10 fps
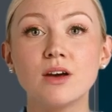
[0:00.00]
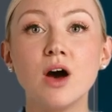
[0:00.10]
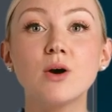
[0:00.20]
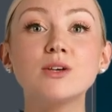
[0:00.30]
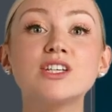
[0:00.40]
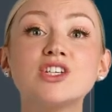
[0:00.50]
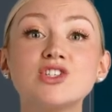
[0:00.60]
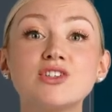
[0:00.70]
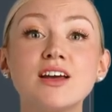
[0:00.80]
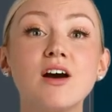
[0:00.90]
Always
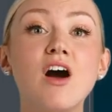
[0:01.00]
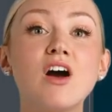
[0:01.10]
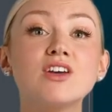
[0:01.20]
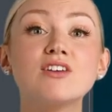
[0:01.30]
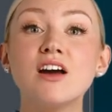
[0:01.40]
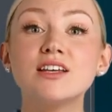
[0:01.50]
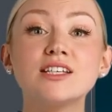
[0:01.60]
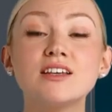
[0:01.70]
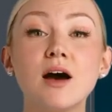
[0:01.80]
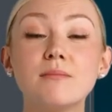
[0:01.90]
ensure that all your guards
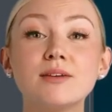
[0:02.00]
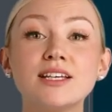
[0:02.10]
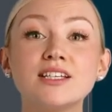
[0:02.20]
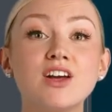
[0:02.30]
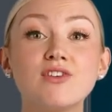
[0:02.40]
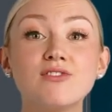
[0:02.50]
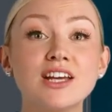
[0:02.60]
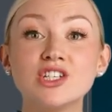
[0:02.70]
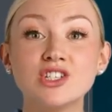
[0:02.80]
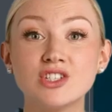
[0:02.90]
and companies are
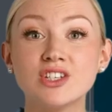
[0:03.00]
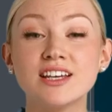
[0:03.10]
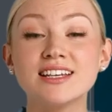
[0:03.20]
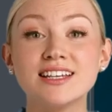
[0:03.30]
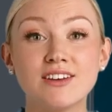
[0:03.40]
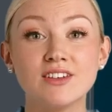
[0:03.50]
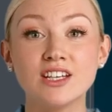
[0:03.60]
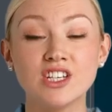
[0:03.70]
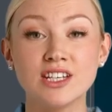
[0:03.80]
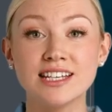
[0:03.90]
registered in the
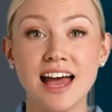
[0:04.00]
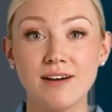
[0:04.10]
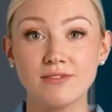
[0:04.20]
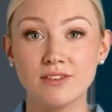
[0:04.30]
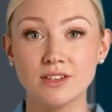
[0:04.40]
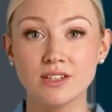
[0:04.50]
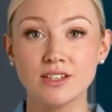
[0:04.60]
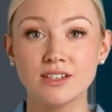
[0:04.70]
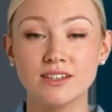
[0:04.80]
Definitions tab first.